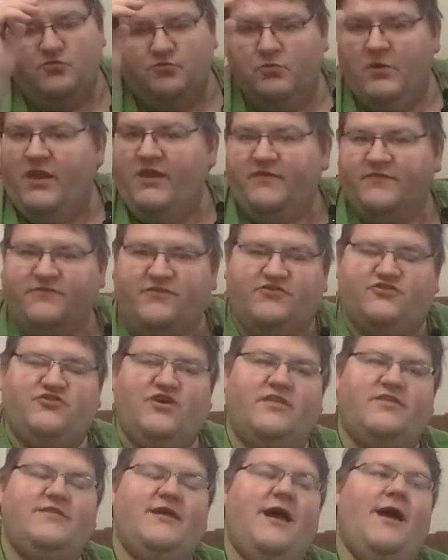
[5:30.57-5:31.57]
you race to
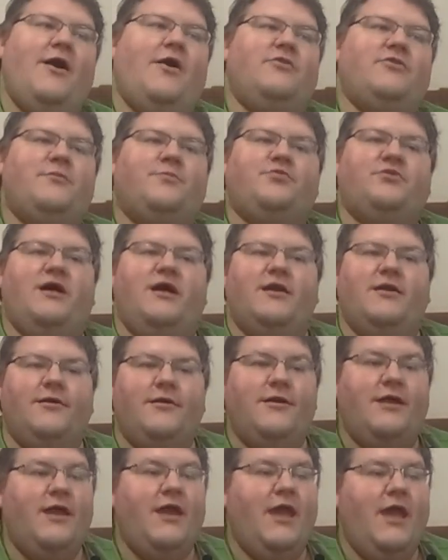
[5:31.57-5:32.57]
shut down the
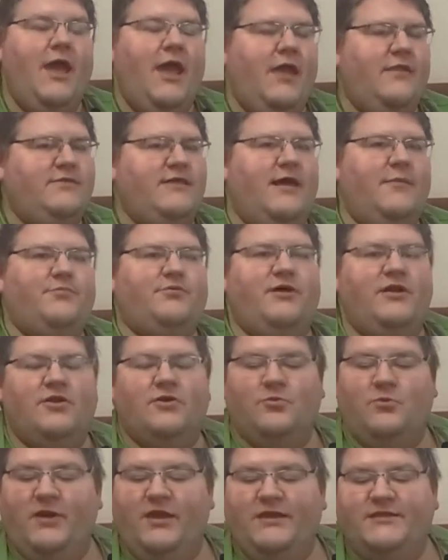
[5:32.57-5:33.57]
player, and that
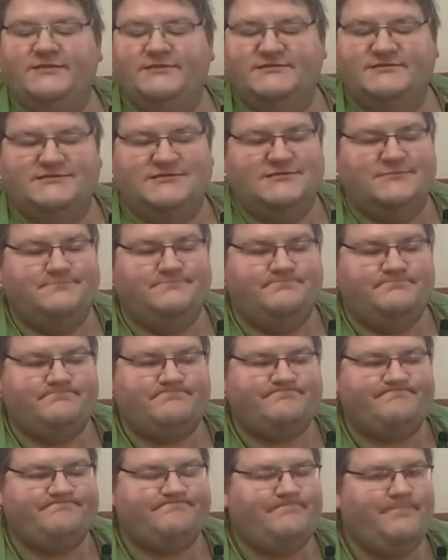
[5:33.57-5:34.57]
player wins.
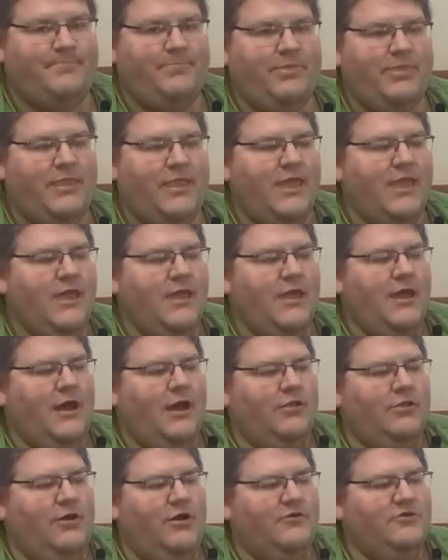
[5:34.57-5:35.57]

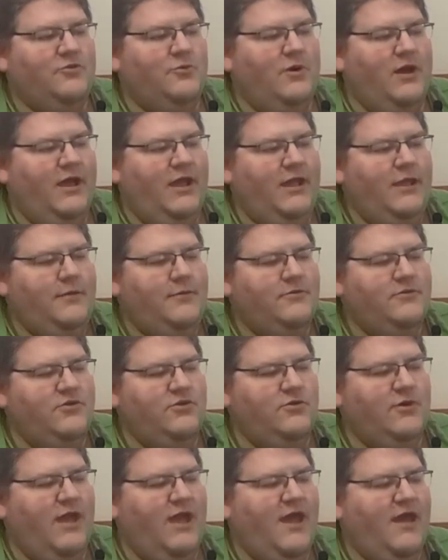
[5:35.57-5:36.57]
Along the way,
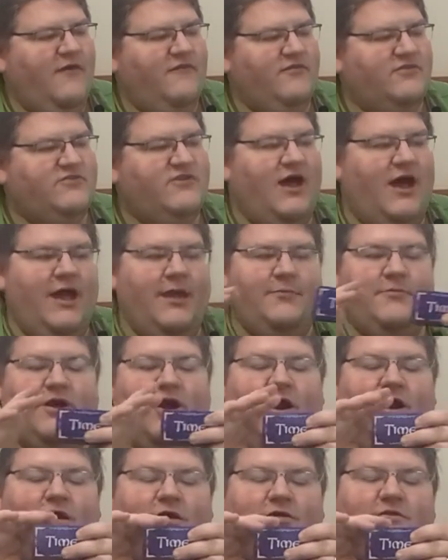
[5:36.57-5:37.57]
you have time
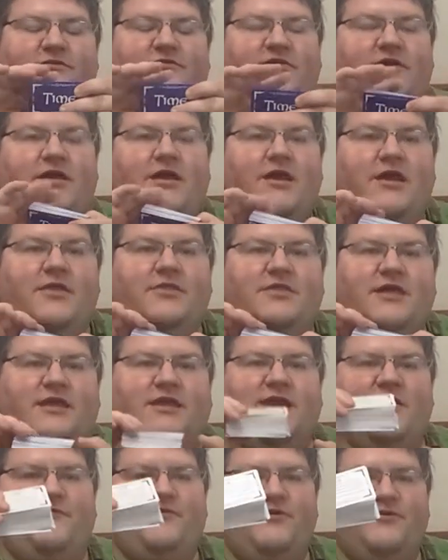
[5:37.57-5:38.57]
cards
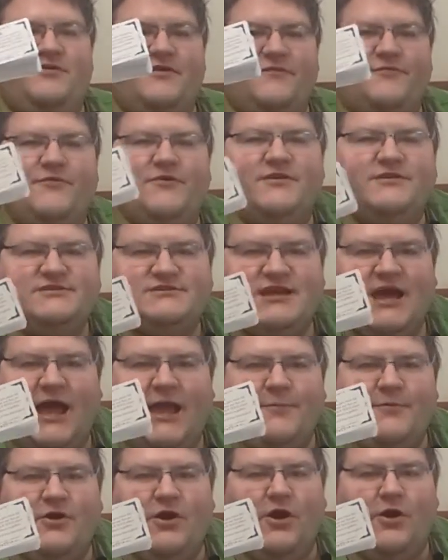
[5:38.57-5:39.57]
that give you different
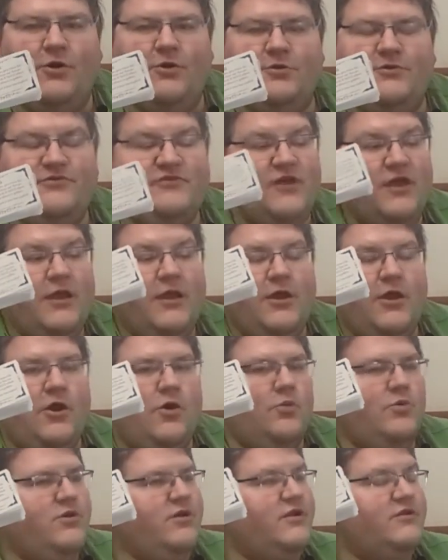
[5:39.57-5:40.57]
time codes
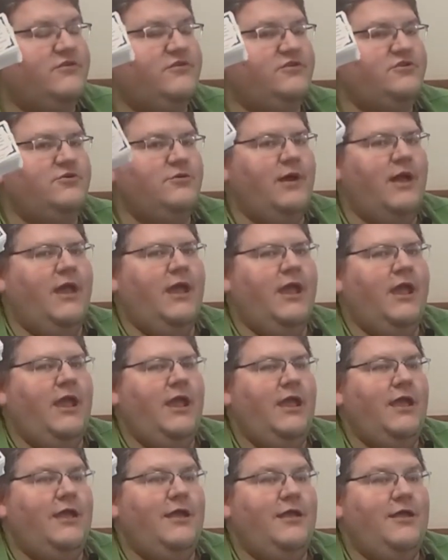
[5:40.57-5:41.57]
where you get to do
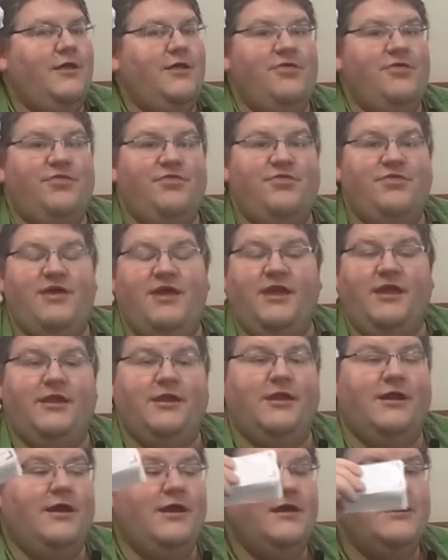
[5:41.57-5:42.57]
a
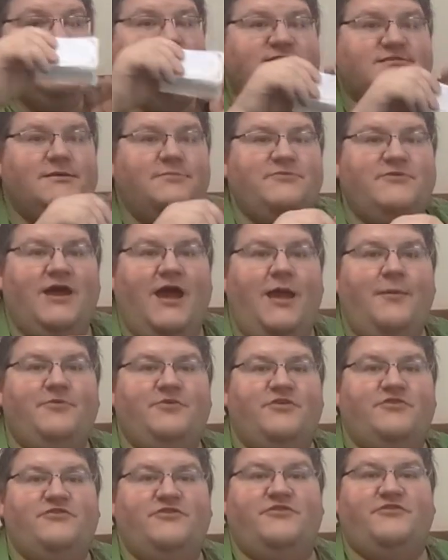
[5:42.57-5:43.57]
thing.
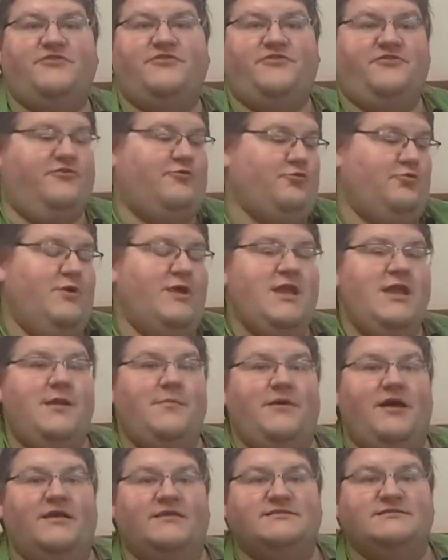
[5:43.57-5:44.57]
Sometimes it's just
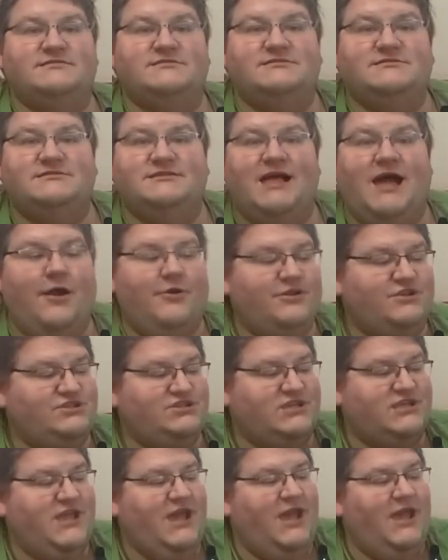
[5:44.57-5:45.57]
scream as loud
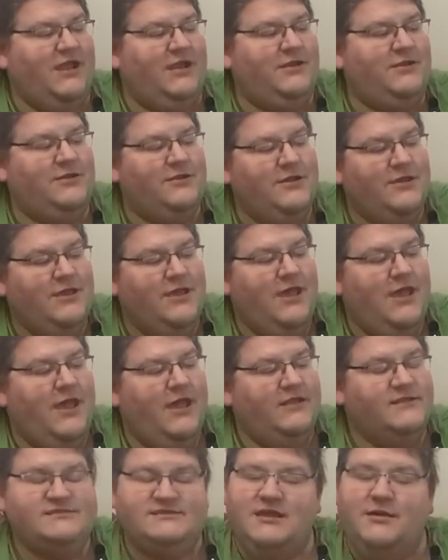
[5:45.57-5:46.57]
as you can
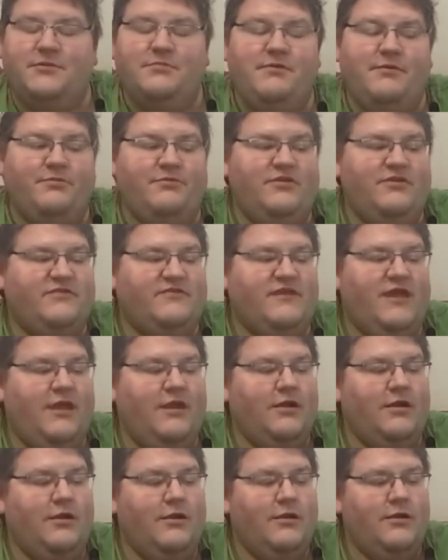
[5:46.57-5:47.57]
and see how many people you
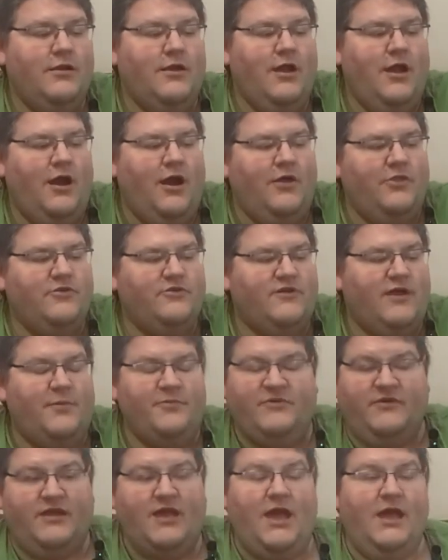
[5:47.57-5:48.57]
scare. Other
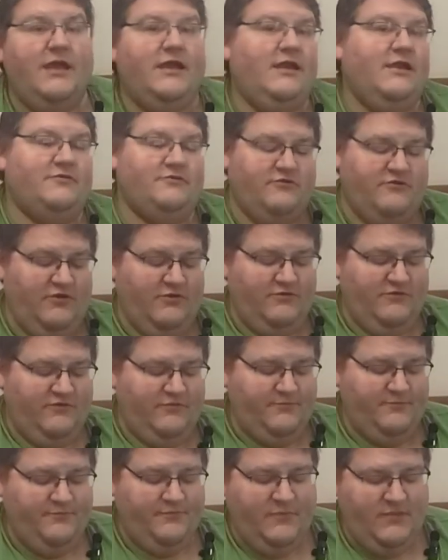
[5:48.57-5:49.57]
times, like, I get extra
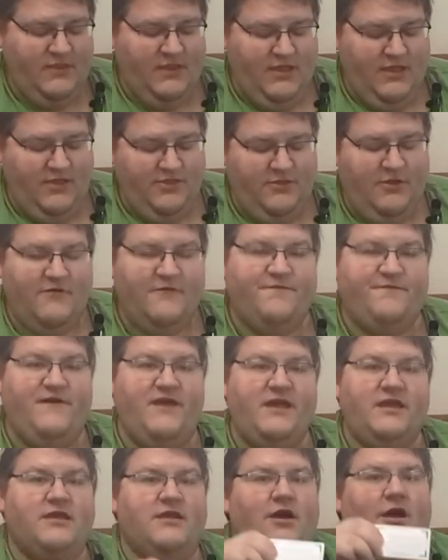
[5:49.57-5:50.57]
turns. There are
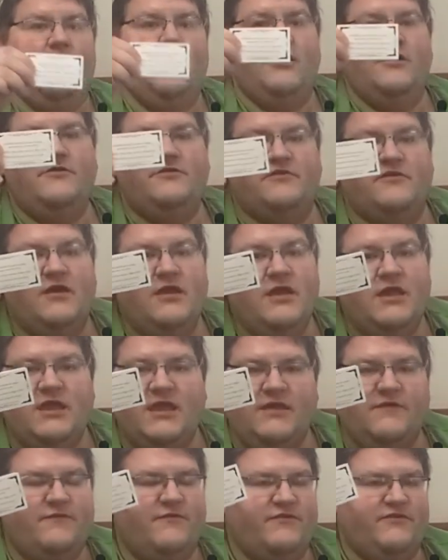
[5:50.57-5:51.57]
fate cards.
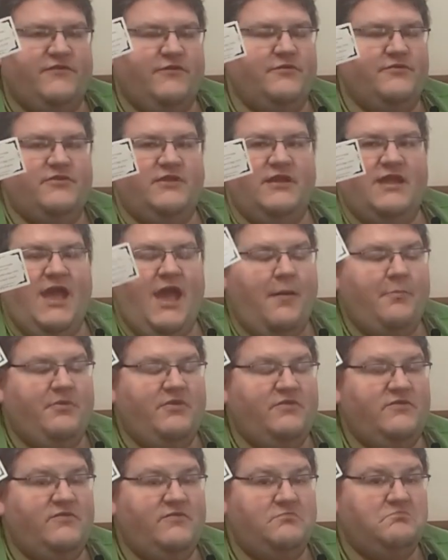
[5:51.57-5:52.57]
If a certain thing
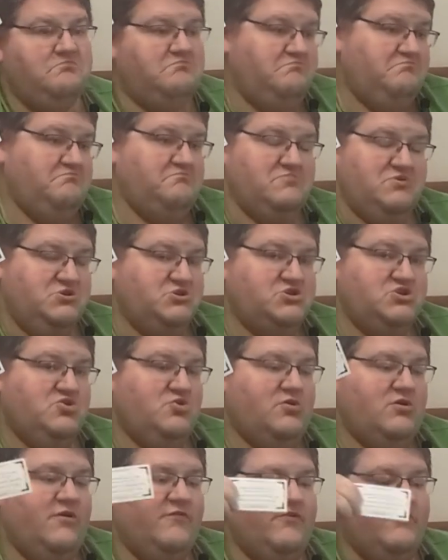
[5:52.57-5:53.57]
happens,
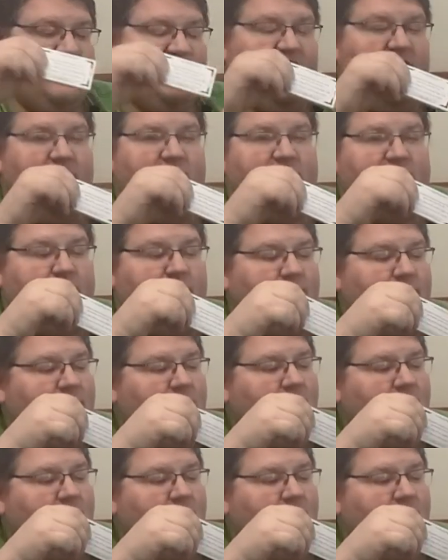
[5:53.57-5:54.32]
do whatever it says.